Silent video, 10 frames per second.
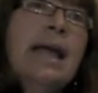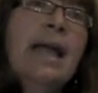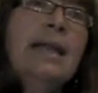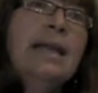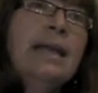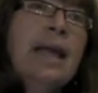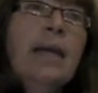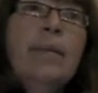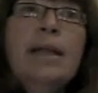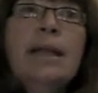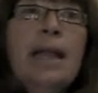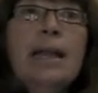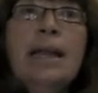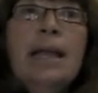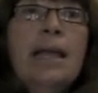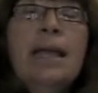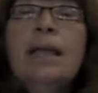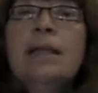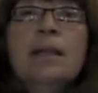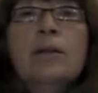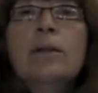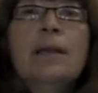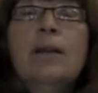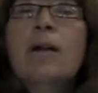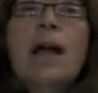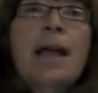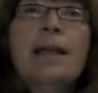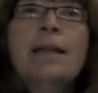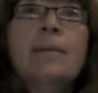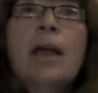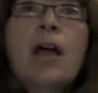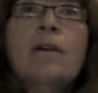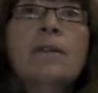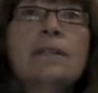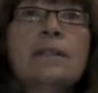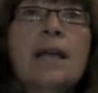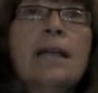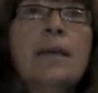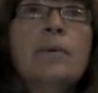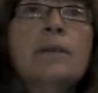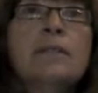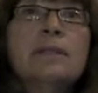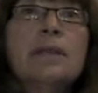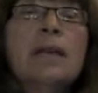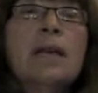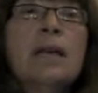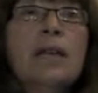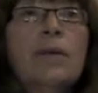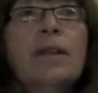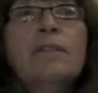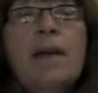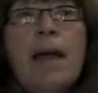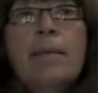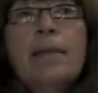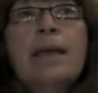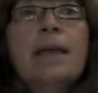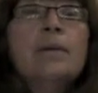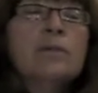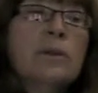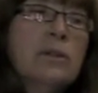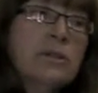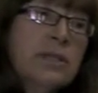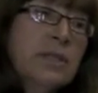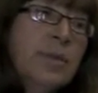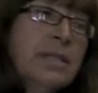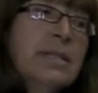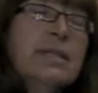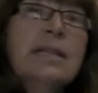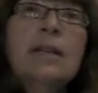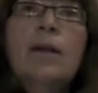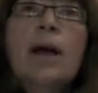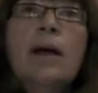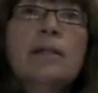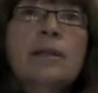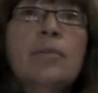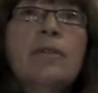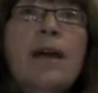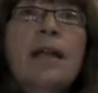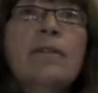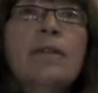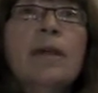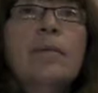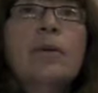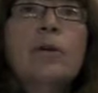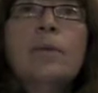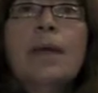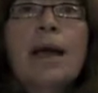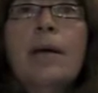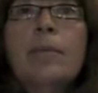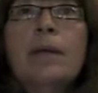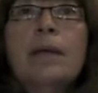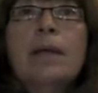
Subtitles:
and he came in and he literally cried in my office that he was, you know, he had a family, he was going to lose his business, he didn't know how else to provide for them. Could we help?